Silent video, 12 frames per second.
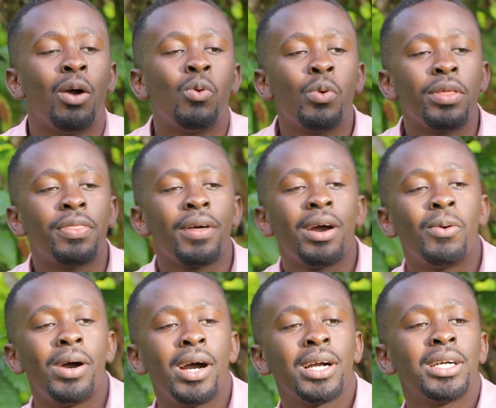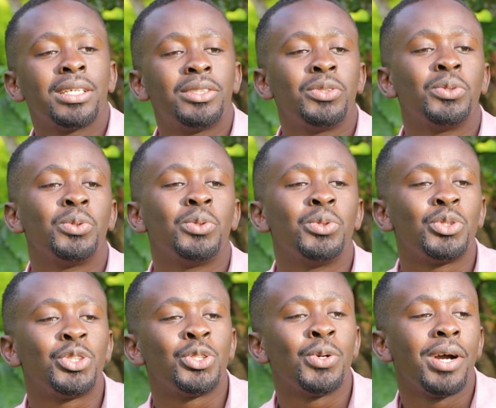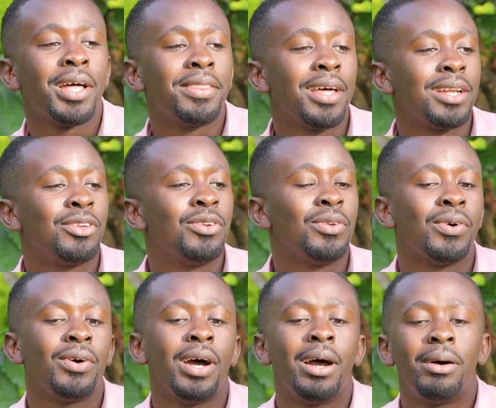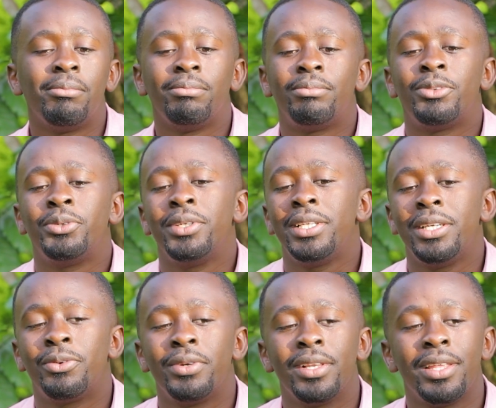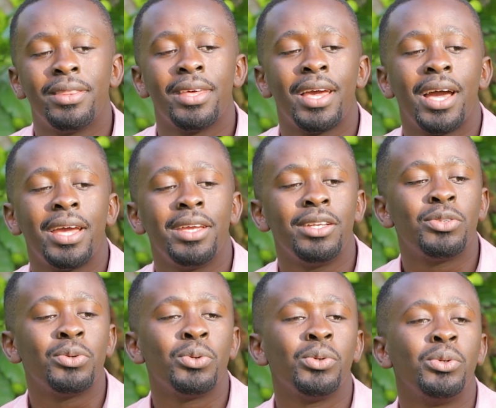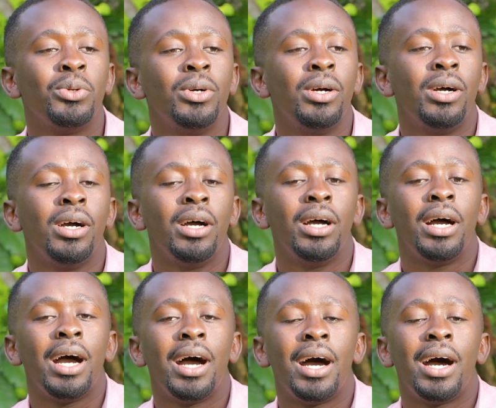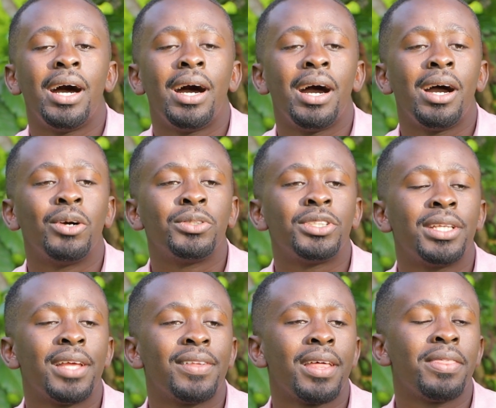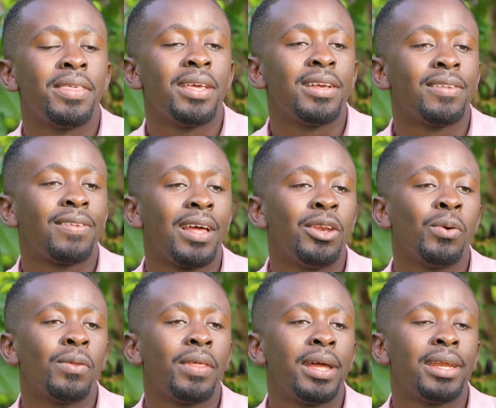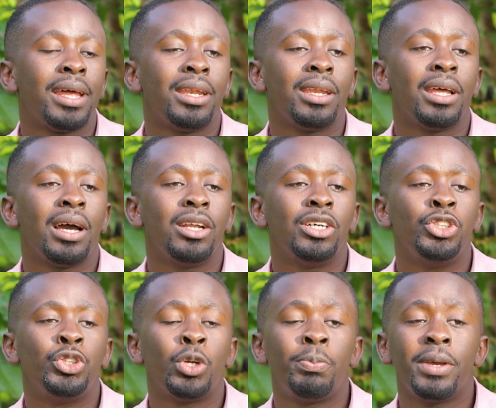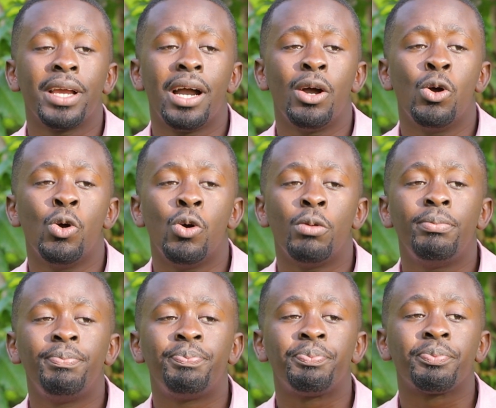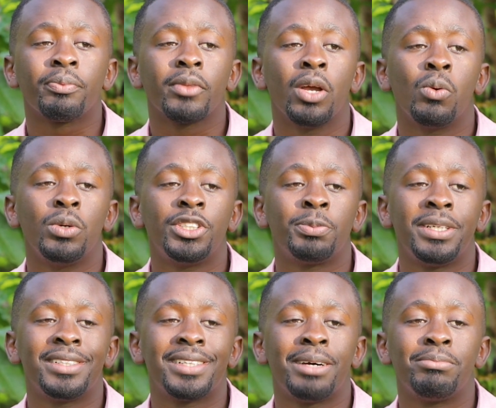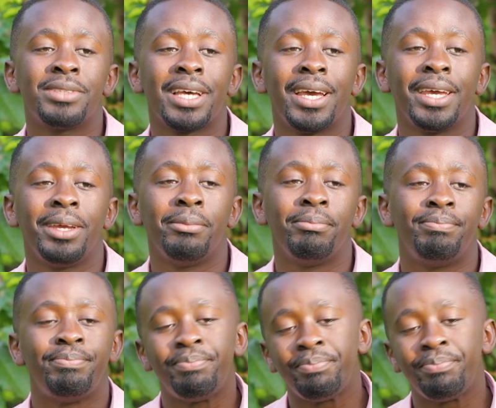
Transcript: with her work to show her that, I'm really, really there into how she does her things and all that. And dropping her home, we spent some time